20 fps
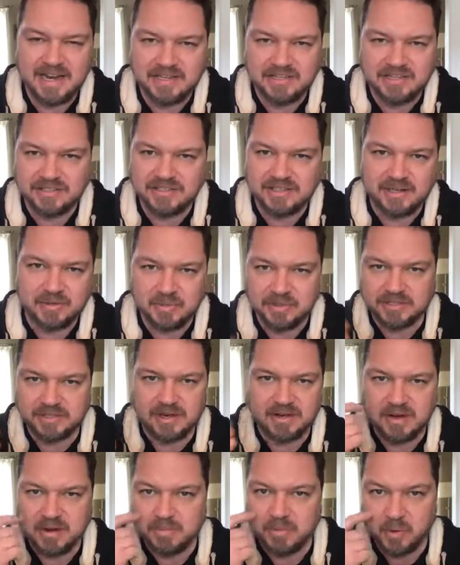agency, what's
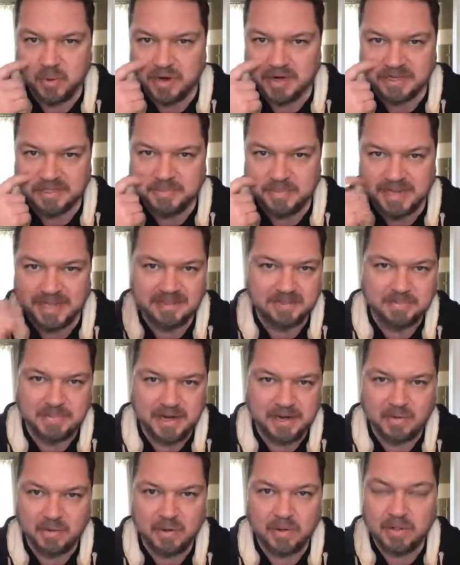our number one expense?
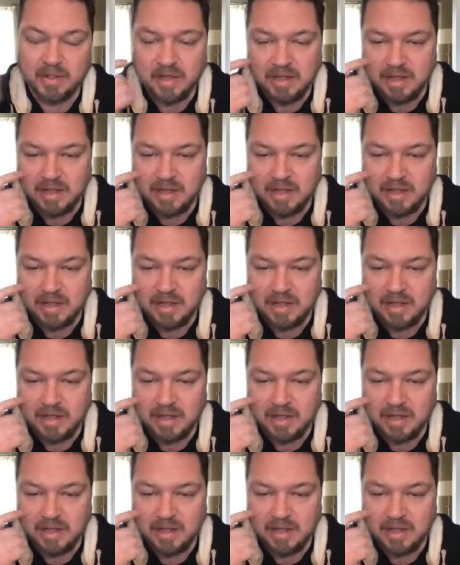Payroll,